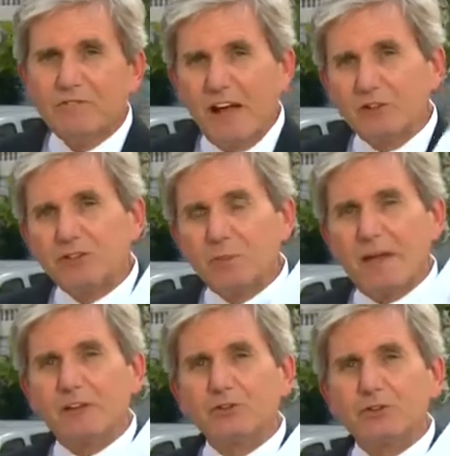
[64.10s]
found some
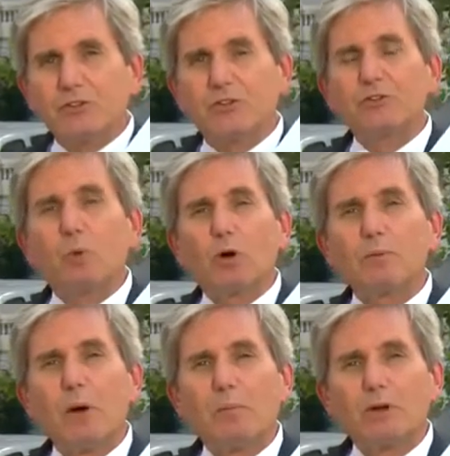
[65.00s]
answers in this Board
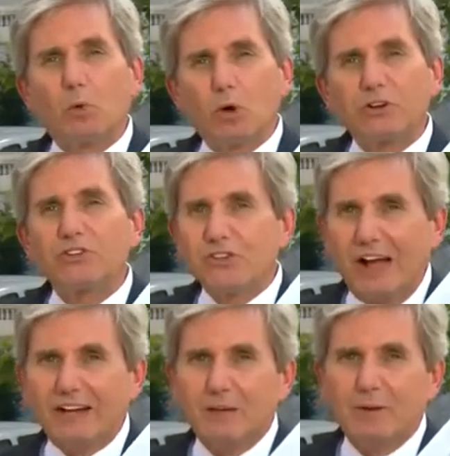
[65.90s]
of Public Works
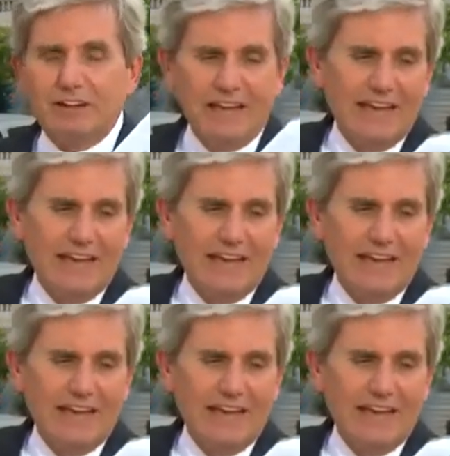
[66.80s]
document.